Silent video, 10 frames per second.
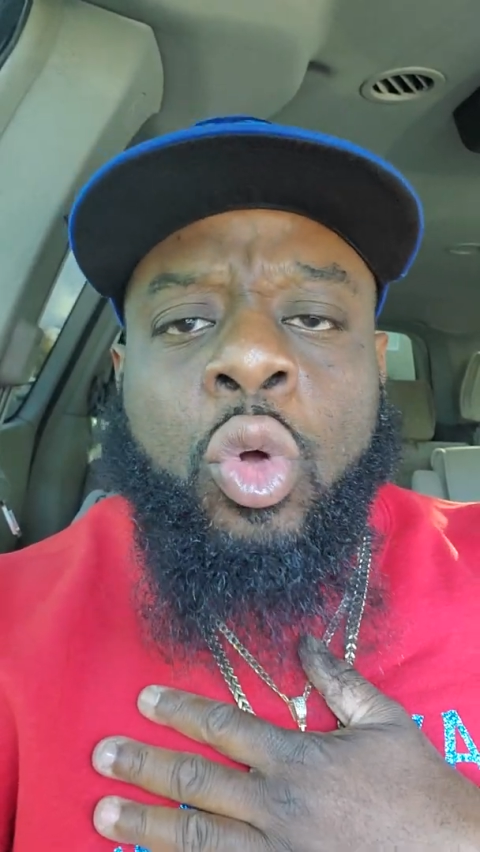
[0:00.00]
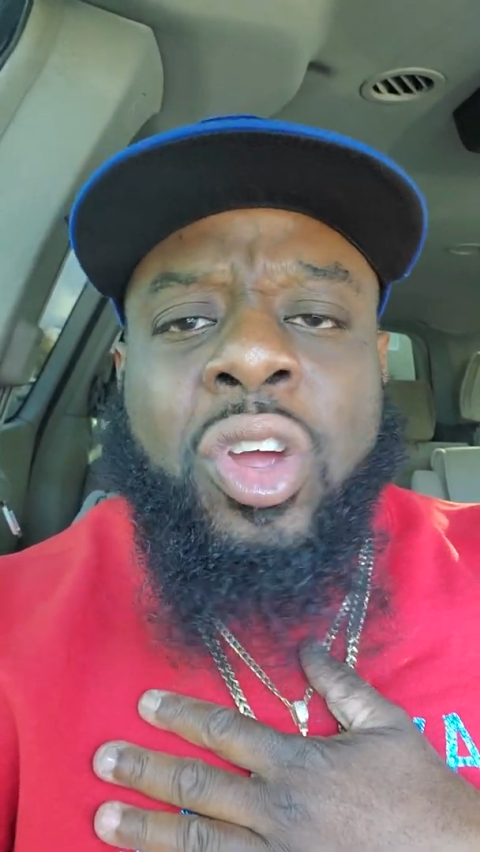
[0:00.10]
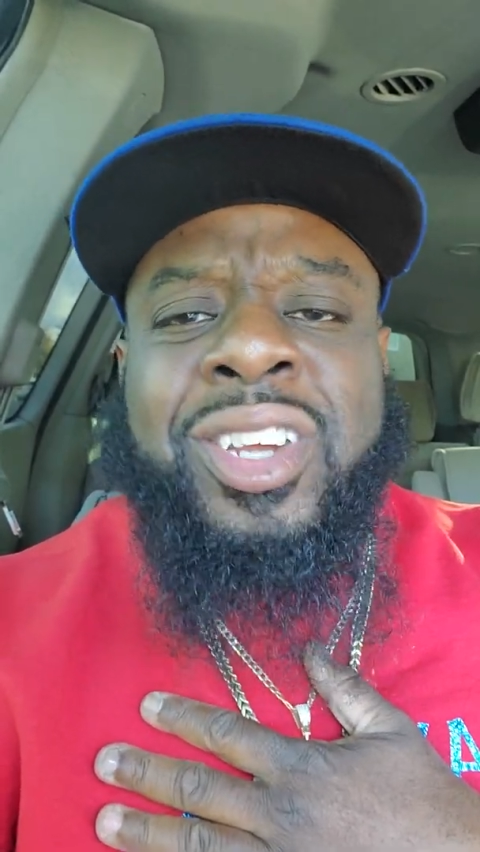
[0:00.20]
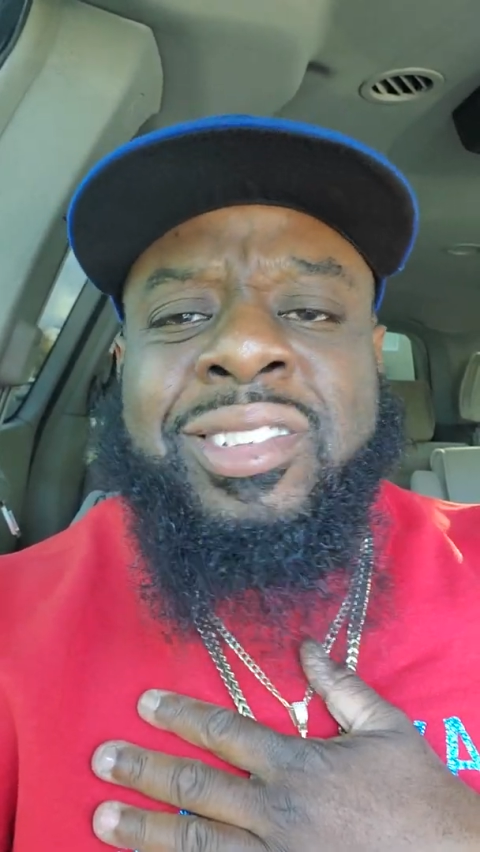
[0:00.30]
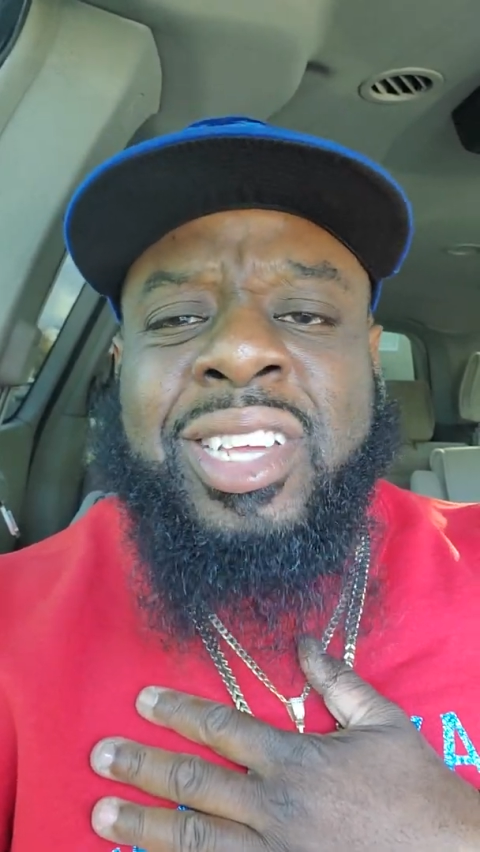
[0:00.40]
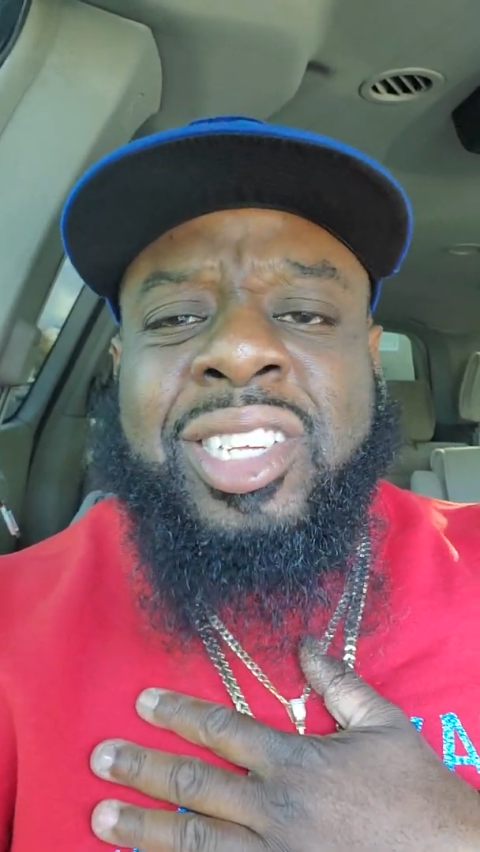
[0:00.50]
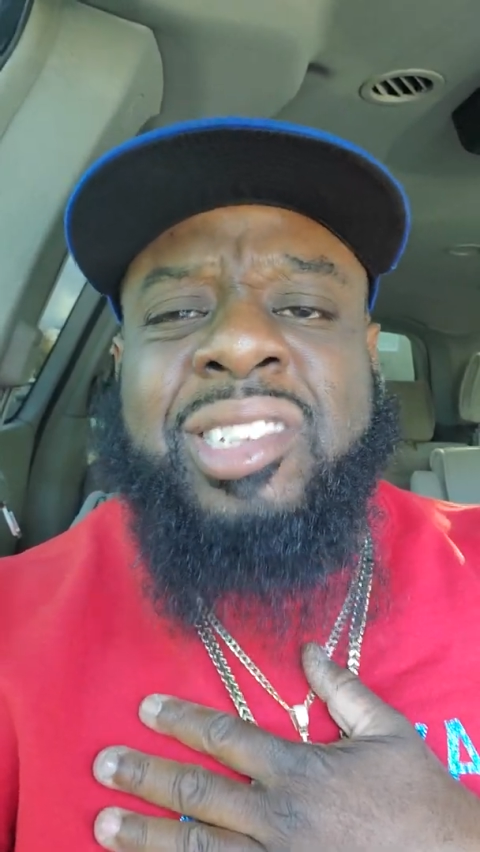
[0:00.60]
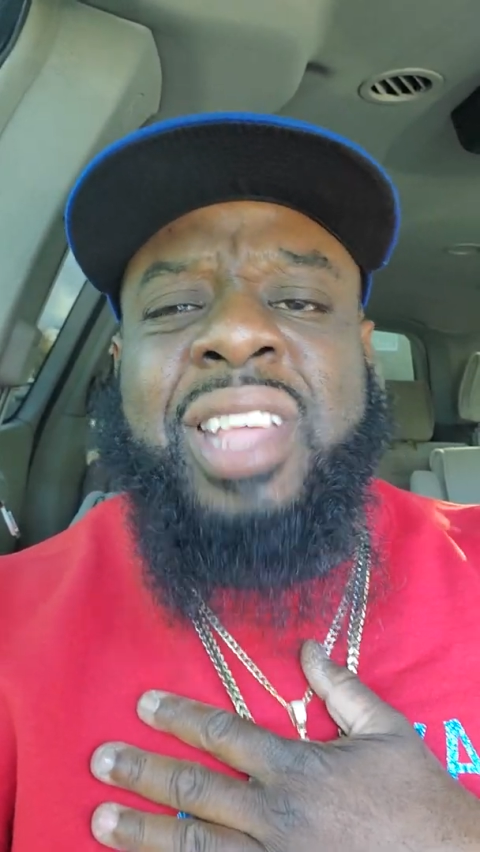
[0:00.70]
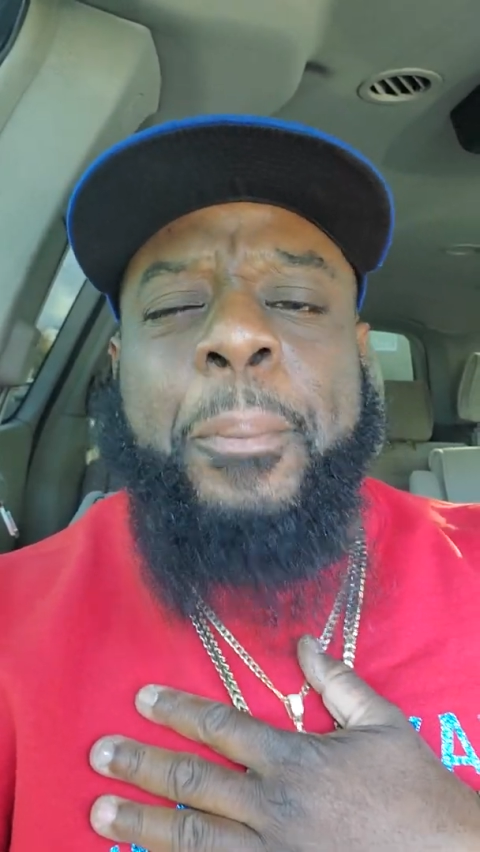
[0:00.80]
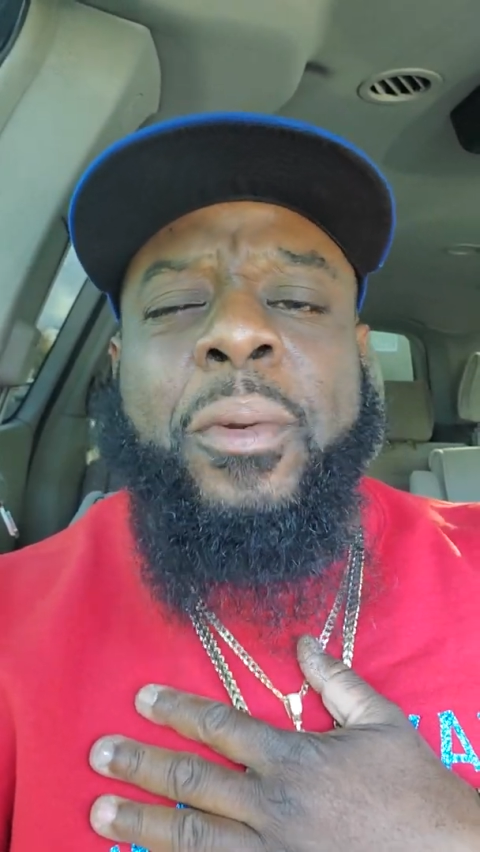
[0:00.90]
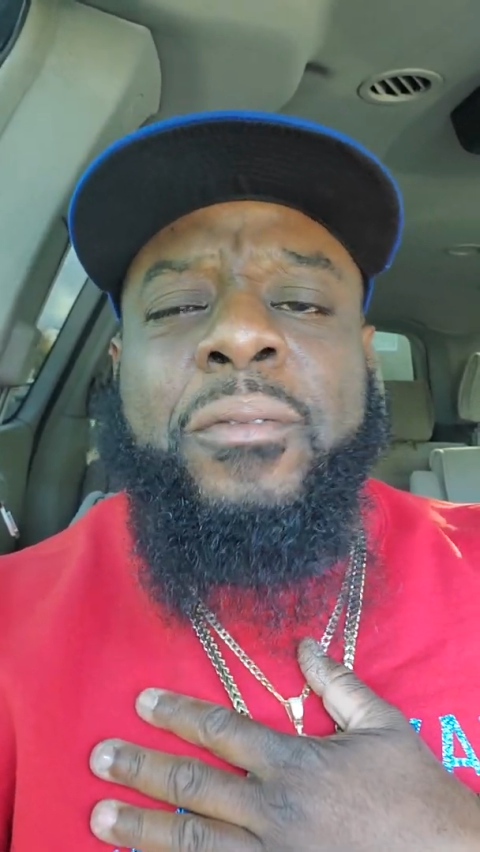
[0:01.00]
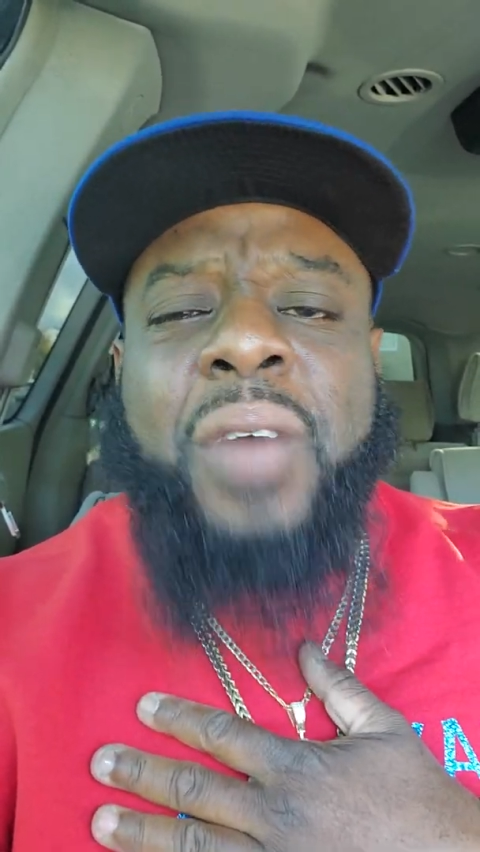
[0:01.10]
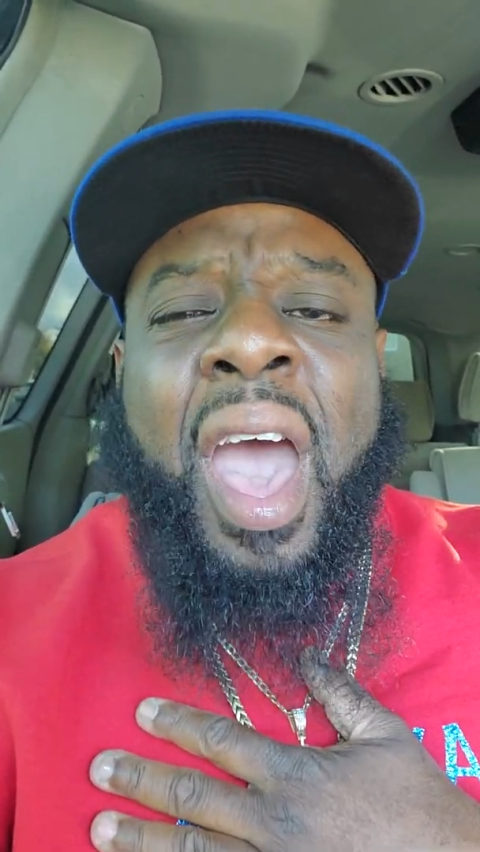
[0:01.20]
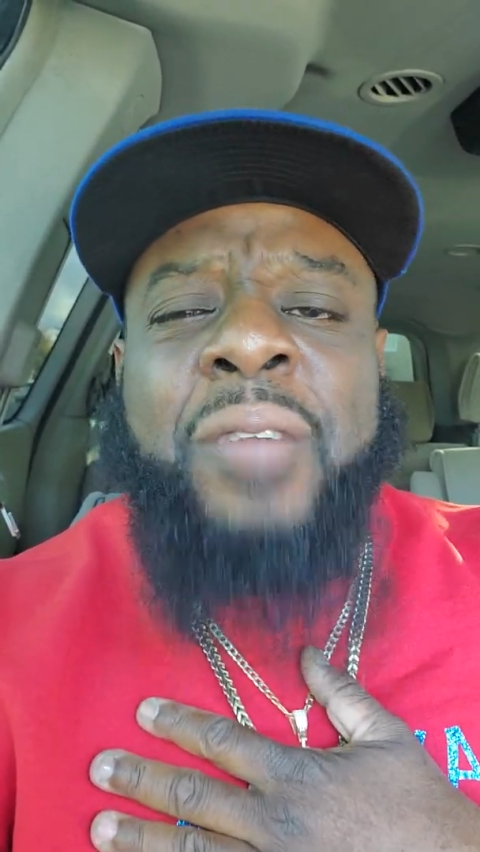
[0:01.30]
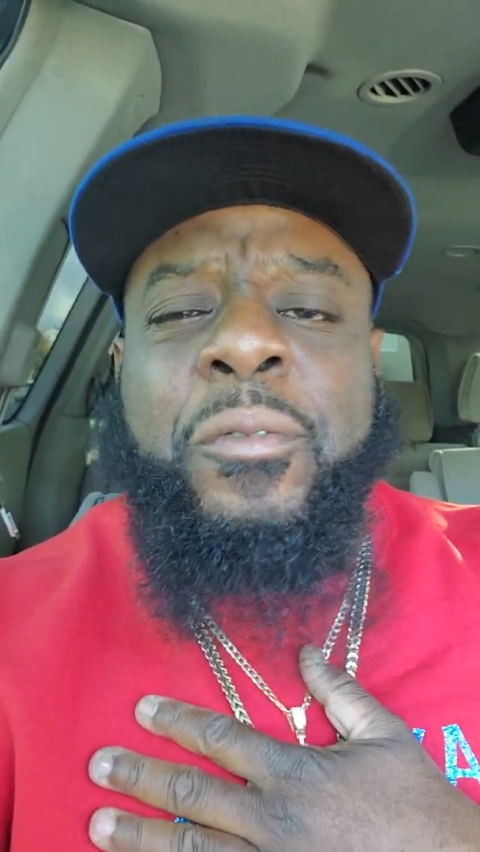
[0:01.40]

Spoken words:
organizations that provide